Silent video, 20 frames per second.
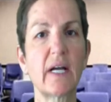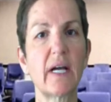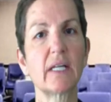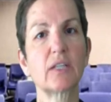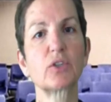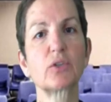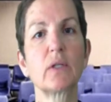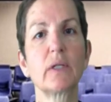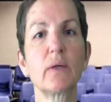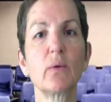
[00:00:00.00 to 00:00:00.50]

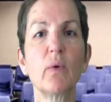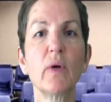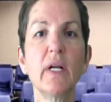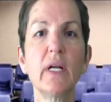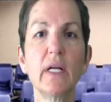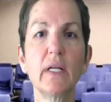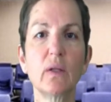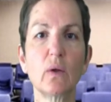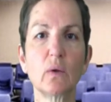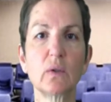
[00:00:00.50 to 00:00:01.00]
actually
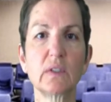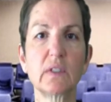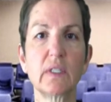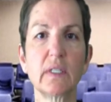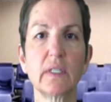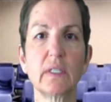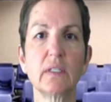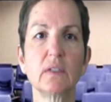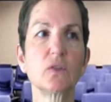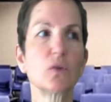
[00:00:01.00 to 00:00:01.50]
reading those
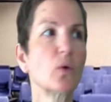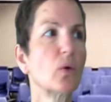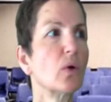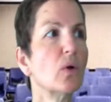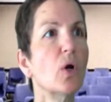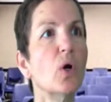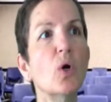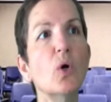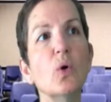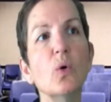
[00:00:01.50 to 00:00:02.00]
things or
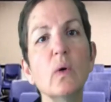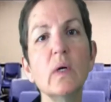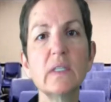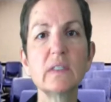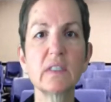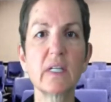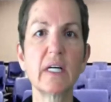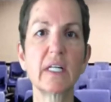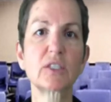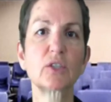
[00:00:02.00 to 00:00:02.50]
who
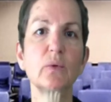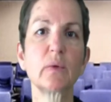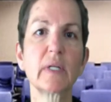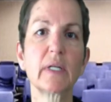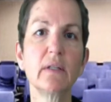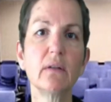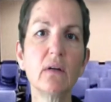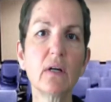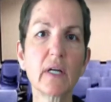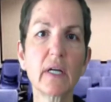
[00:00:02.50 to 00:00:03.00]
is actually
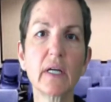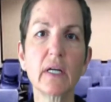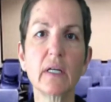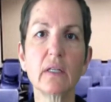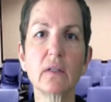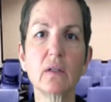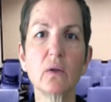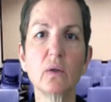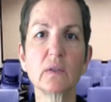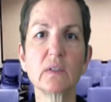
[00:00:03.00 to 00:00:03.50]
looking
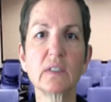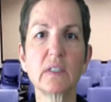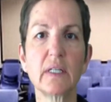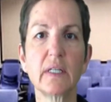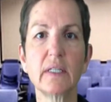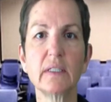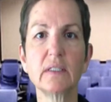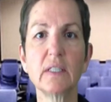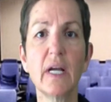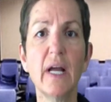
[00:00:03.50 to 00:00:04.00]
at those
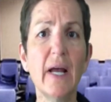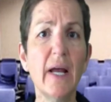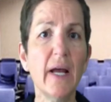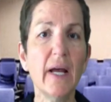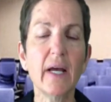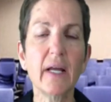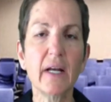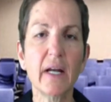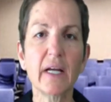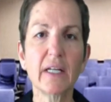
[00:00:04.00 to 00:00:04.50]
things.
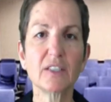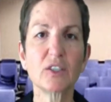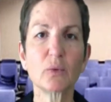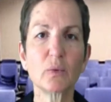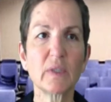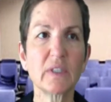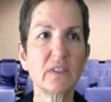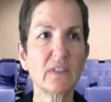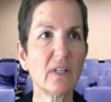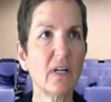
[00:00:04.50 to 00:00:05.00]
And as a
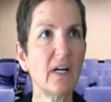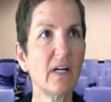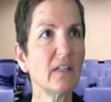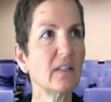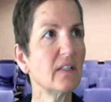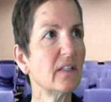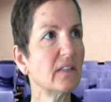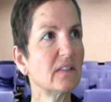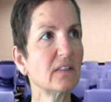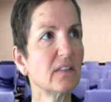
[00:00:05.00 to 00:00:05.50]

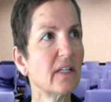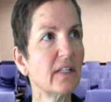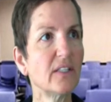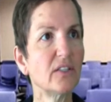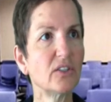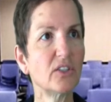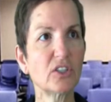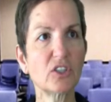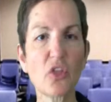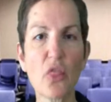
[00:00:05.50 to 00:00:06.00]
result, it's like you're
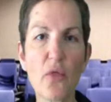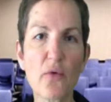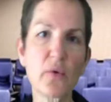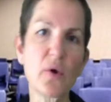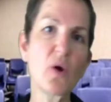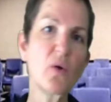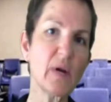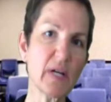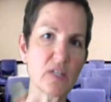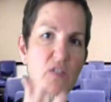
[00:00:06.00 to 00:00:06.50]
just
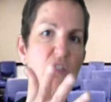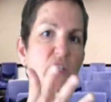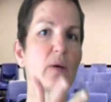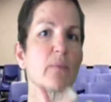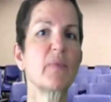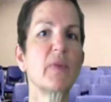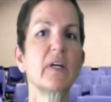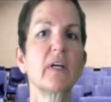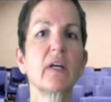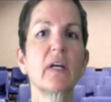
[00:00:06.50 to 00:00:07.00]
throwing
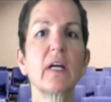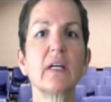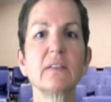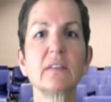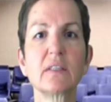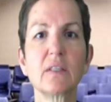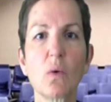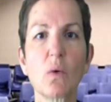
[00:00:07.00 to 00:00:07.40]
something against